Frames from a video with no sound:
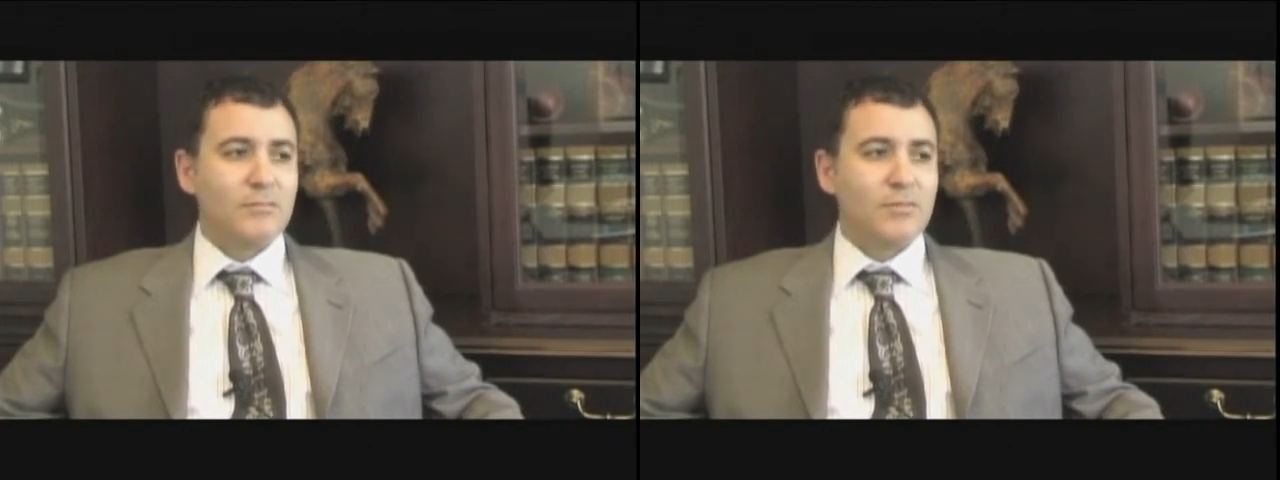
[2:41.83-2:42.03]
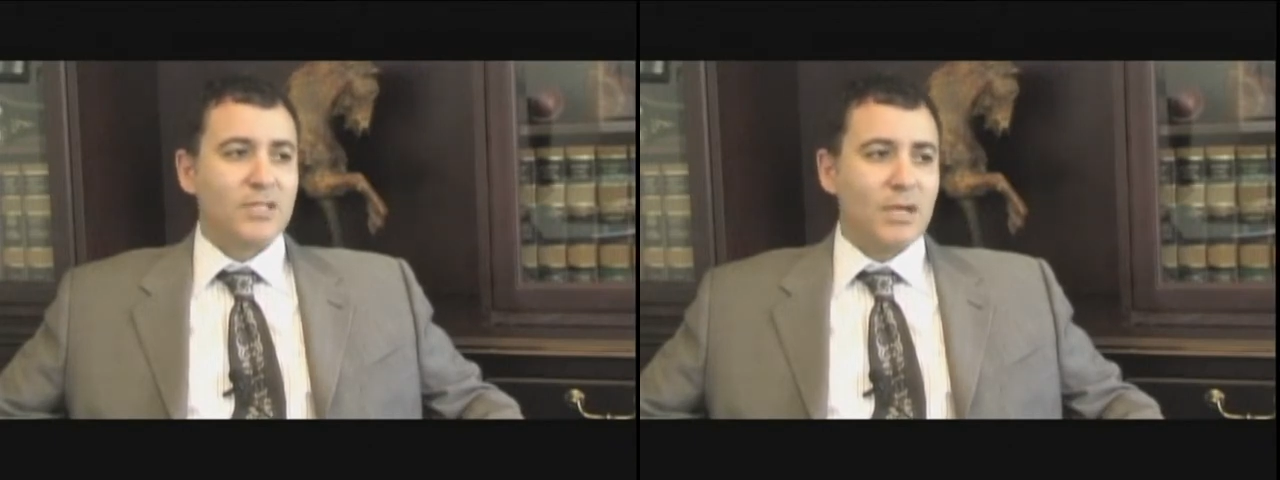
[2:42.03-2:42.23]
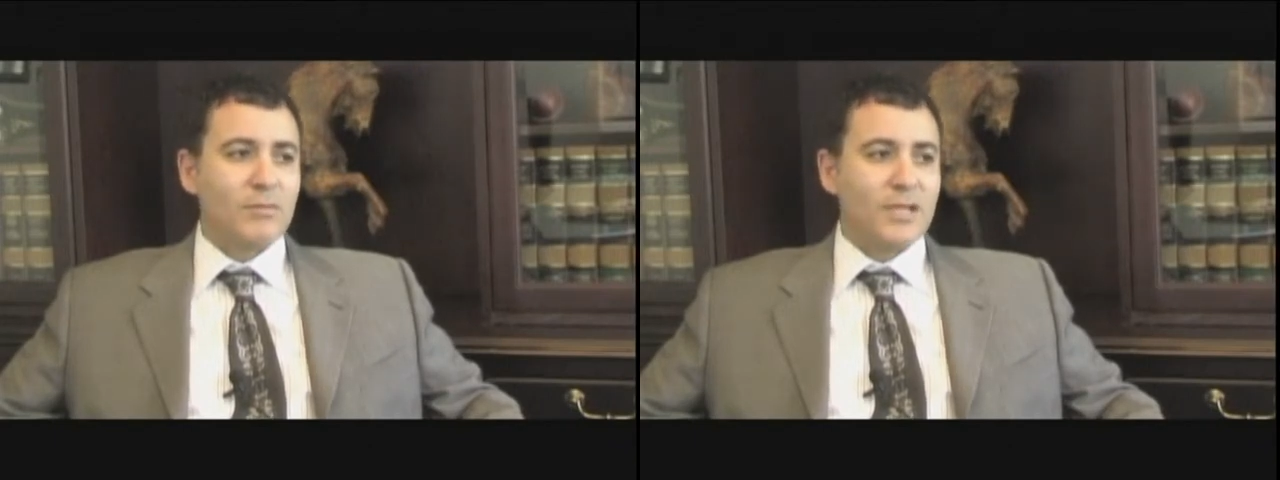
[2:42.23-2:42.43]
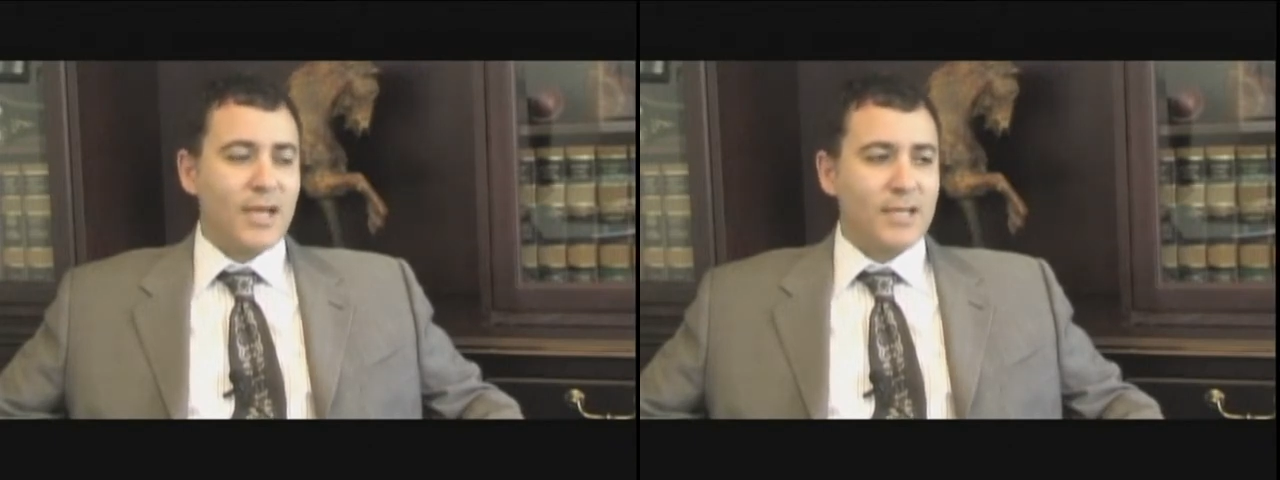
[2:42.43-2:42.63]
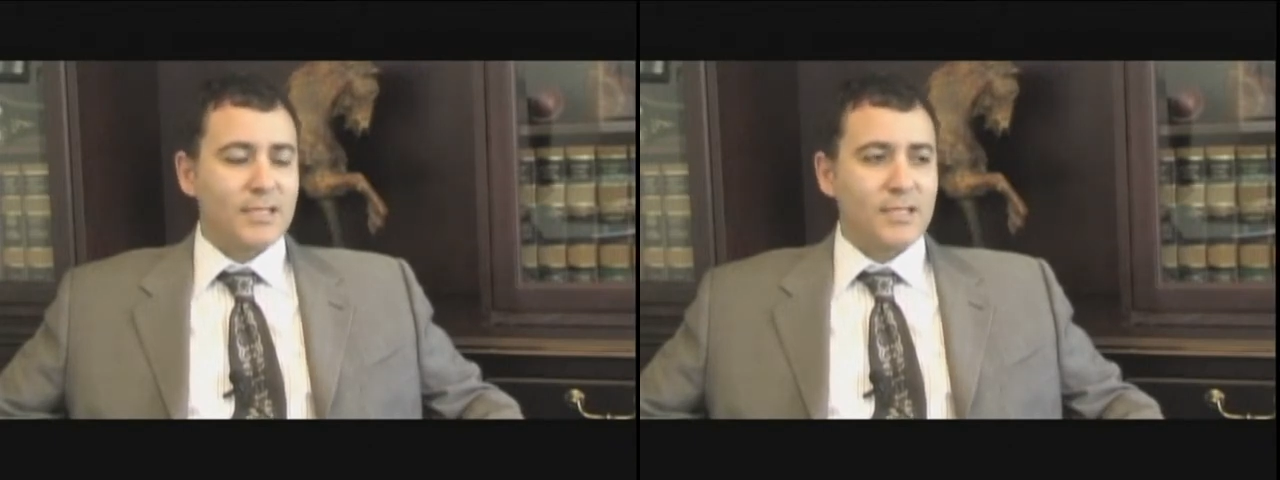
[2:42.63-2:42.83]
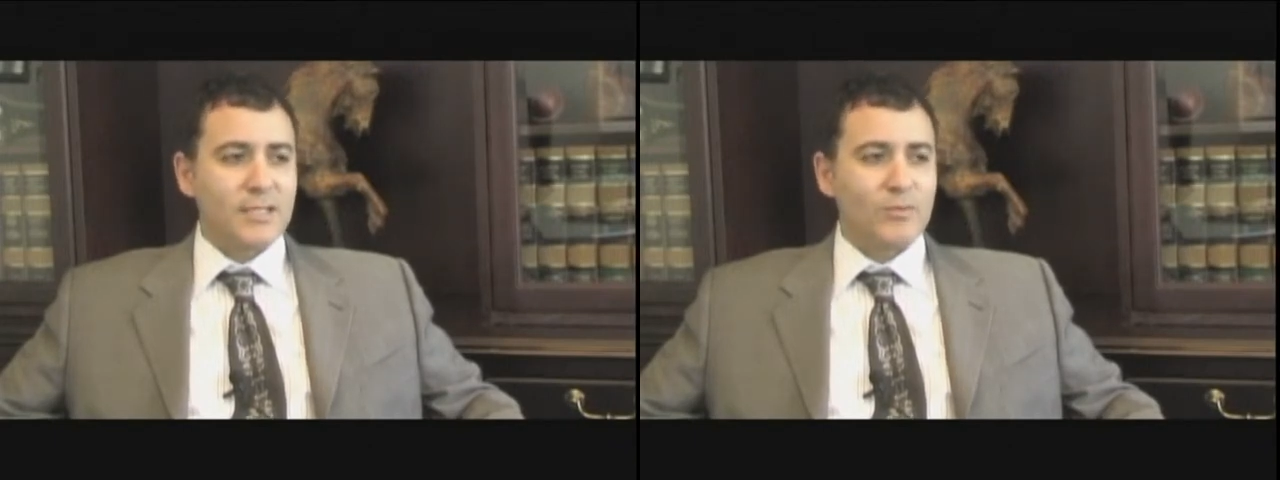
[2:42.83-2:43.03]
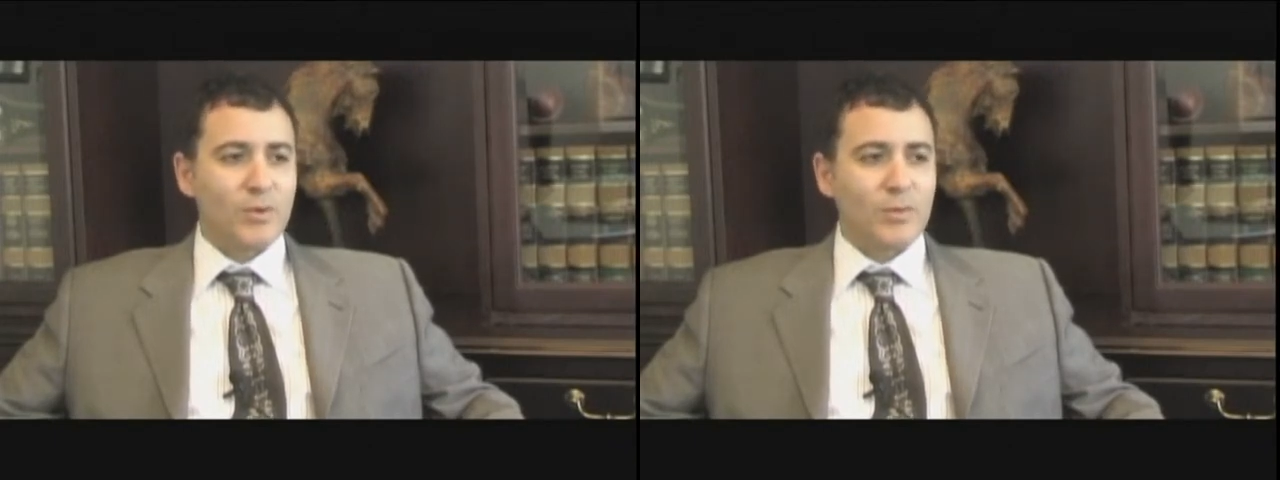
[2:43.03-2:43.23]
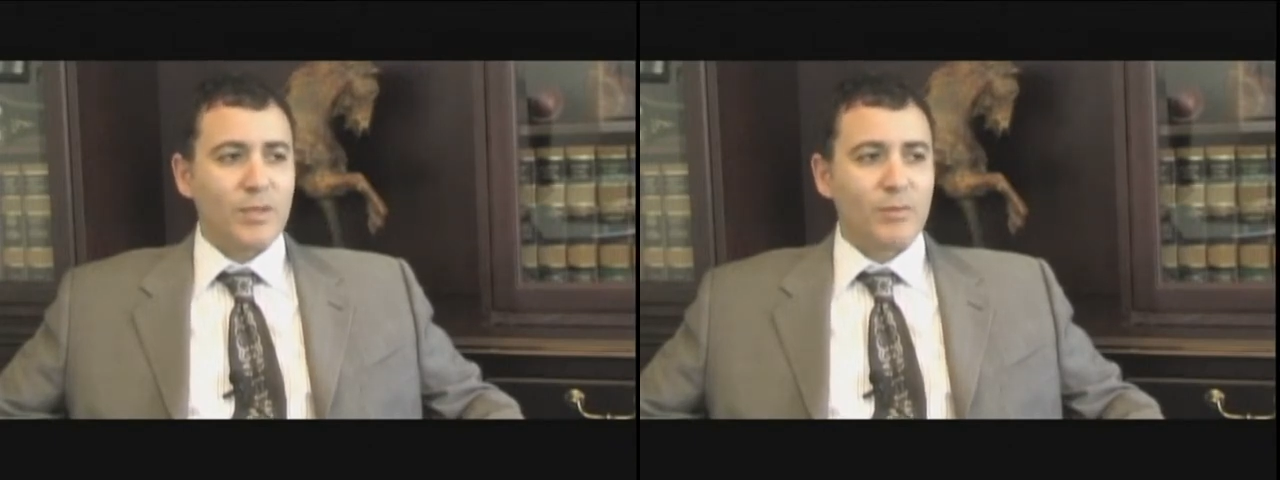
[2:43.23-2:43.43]
some cases we
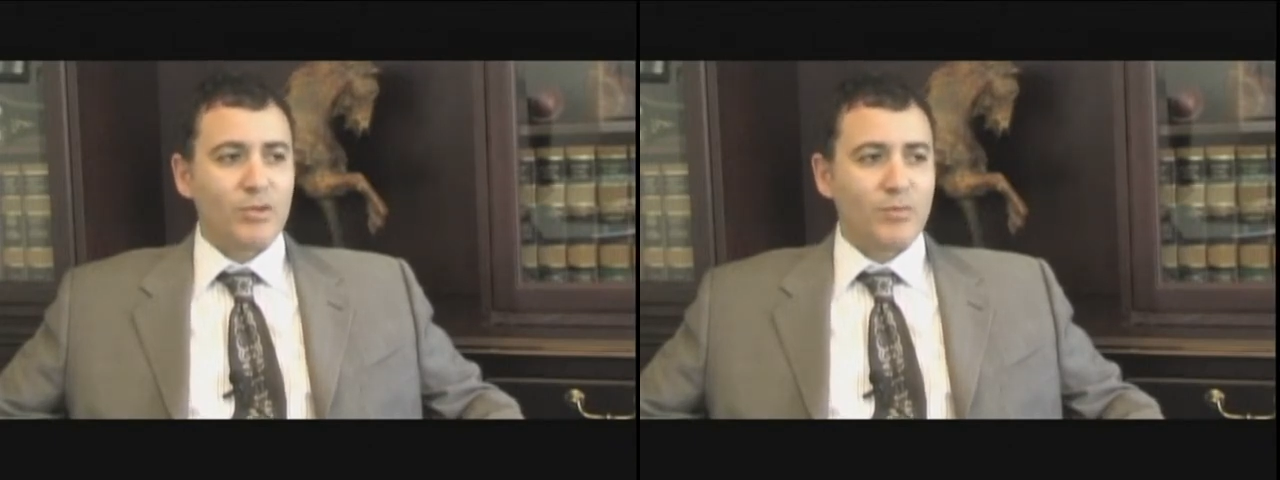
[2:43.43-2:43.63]
will be able to